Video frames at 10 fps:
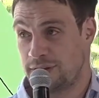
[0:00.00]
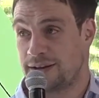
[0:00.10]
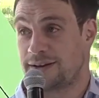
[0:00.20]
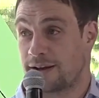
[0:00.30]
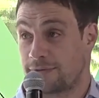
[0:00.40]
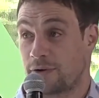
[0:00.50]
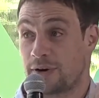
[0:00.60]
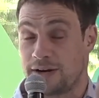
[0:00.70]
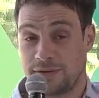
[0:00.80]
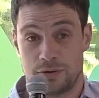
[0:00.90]
and therefore
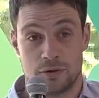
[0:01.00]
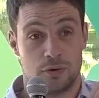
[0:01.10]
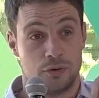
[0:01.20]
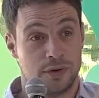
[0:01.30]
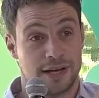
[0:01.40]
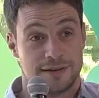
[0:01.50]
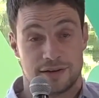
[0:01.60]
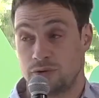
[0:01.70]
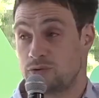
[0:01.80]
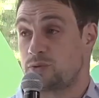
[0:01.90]
let's go look at
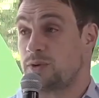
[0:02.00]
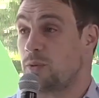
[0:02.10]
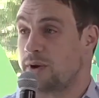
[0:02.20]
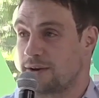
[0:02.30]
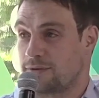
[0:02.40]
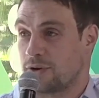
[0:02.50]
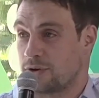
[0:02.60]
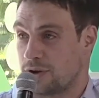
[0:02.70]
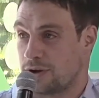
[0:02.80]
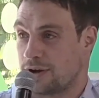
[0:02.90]
industry one after
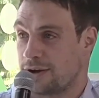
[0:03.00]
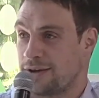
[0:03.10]
another